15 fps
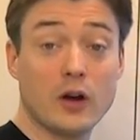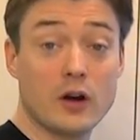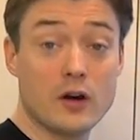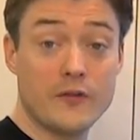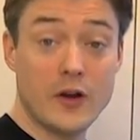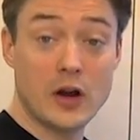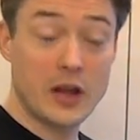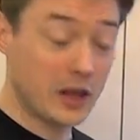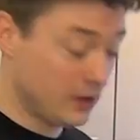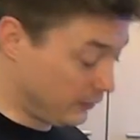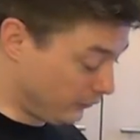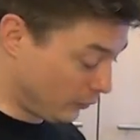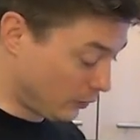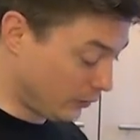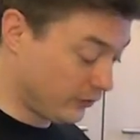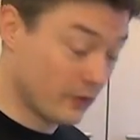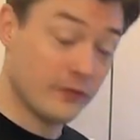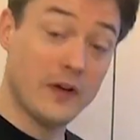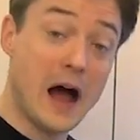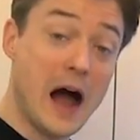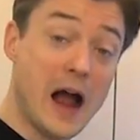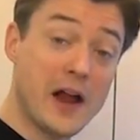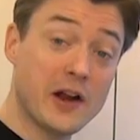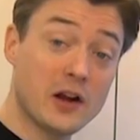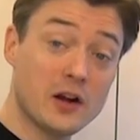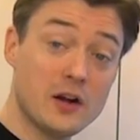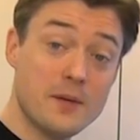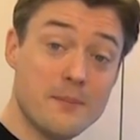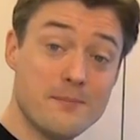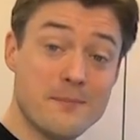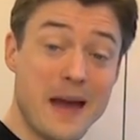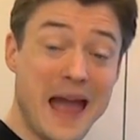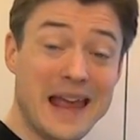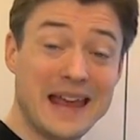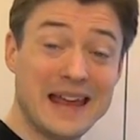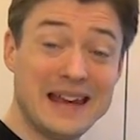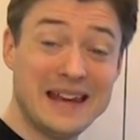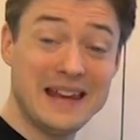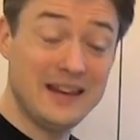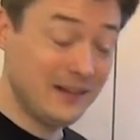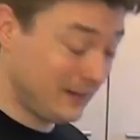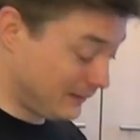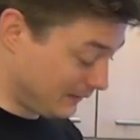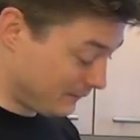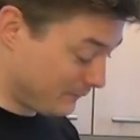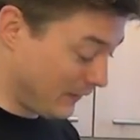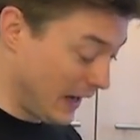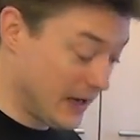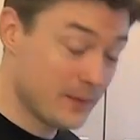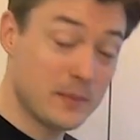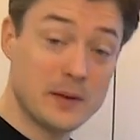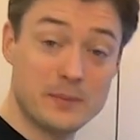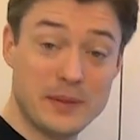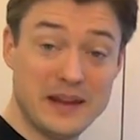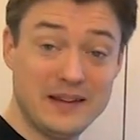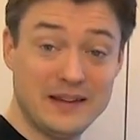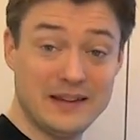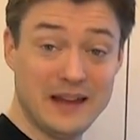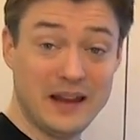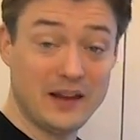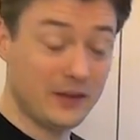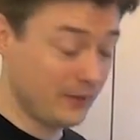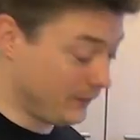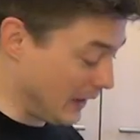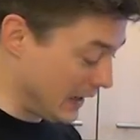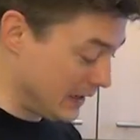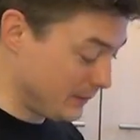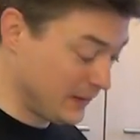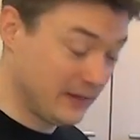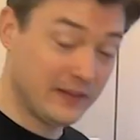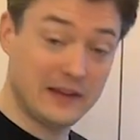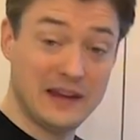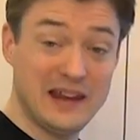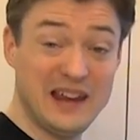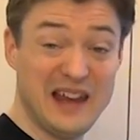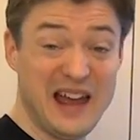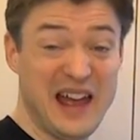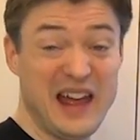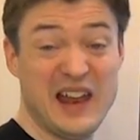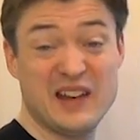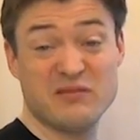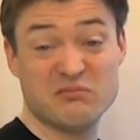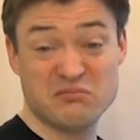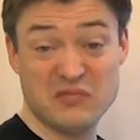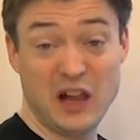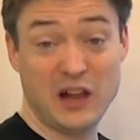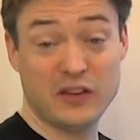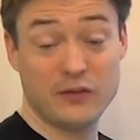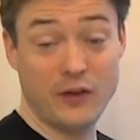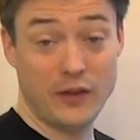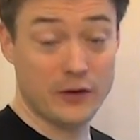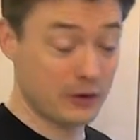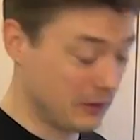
are a very good source of iron, manganese, vitamin B6, vitamin C, and lots of other